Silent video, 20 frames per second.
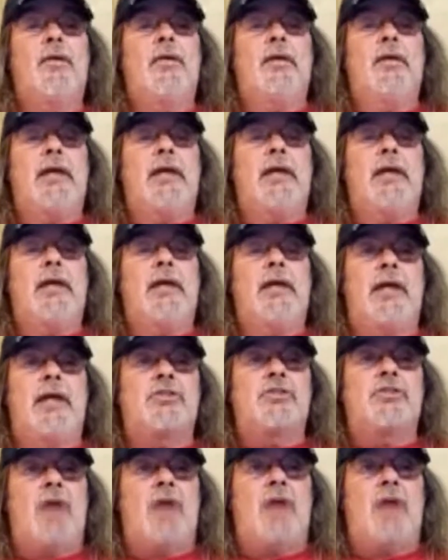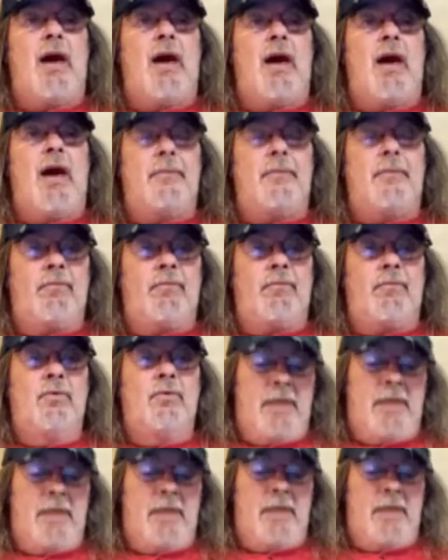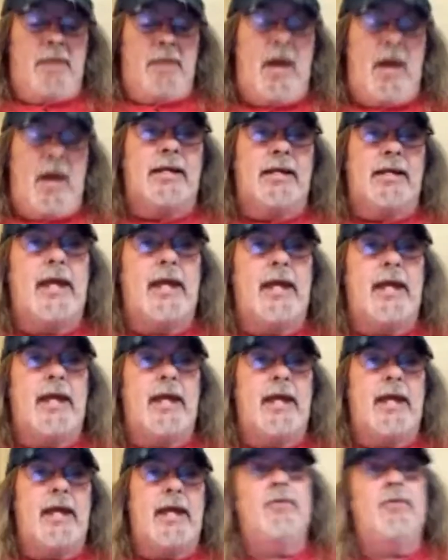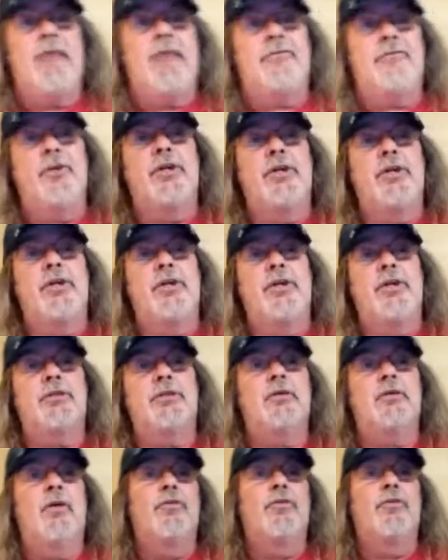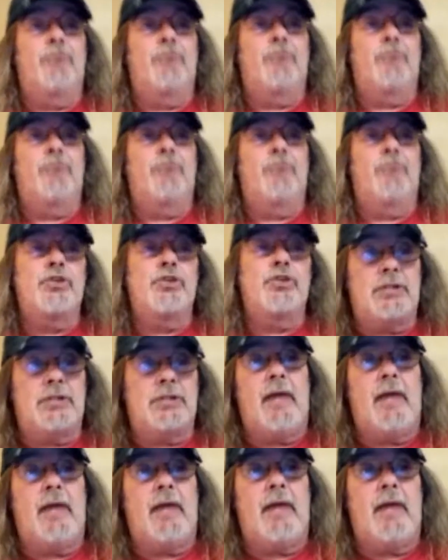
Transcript: and I stopped with my right foot on the first step.